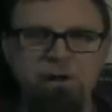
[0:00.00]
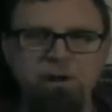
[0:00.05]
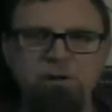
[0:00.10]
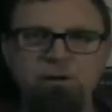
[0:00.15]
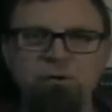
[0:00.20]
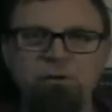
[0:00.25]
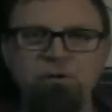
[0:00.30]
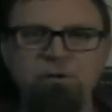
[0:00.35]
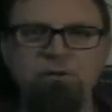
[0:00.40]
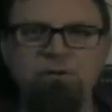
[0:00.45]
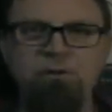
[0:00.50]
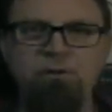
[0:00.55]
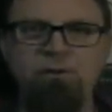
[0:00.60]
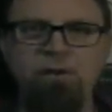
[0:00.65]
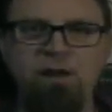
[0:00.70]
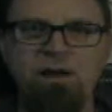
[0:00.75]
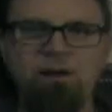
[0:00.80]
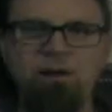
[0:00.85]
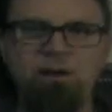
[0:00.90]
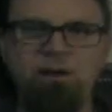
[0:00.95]
I noticed that
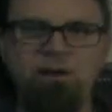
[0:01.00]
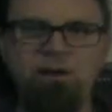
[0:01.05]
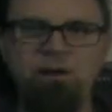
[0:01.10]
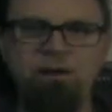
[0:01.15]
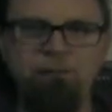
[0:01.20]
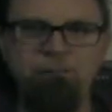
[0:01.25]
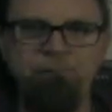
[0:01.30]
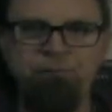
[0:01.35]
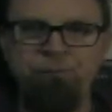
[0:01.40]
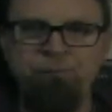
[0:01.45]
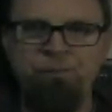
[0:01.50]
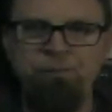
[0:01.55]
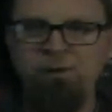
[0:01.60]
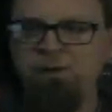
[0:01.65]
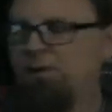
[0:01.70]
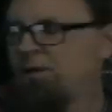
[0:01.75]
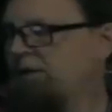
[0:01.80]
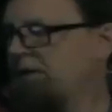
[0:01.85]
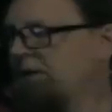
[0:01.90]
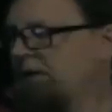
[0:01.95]
that uh,
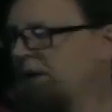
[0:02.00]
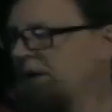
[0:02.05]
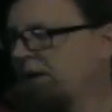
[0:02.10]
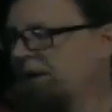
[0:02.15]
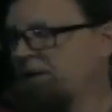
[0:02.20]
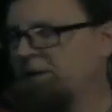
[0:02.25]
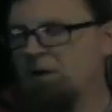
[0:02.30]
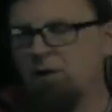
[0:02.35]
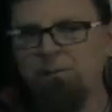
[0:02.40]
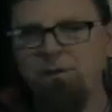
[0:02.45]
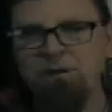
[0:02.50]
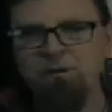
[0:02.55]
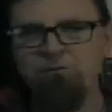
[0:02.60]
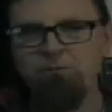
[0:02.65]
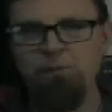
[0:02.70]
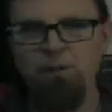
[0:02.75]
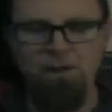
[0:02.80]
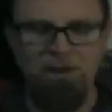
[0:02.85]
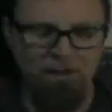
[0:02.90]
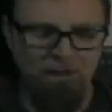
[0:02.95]
had come out of my